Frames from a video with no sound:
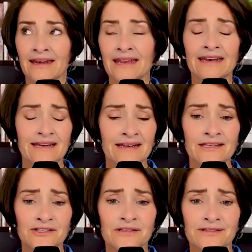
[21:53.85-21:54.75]
And it
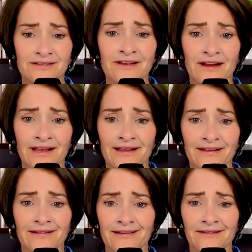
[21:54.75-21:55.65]
is
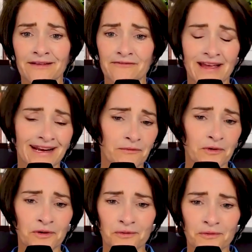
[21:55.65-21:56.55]
stunning. In fact,
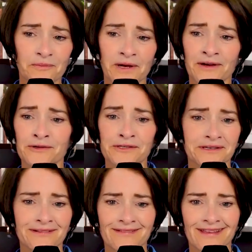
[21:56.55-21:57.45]
we'll
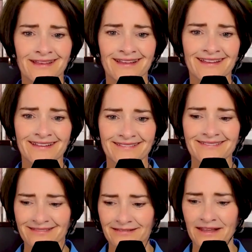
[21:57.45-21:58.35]
post the
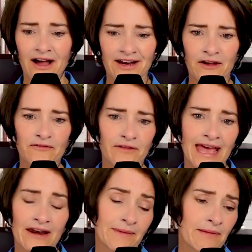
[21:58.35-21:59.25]
audio for
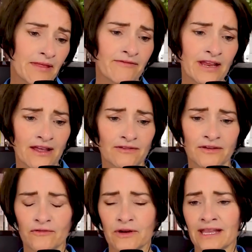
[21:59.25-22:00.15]
that, or maybe the video
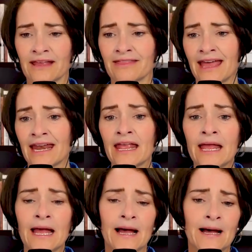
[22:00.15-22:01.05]
too, if we can get that,
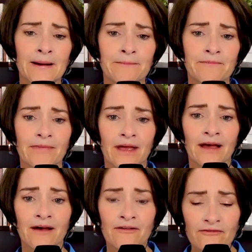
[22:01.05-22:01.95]

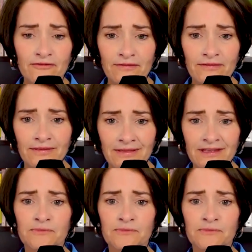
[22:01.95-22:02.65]
of this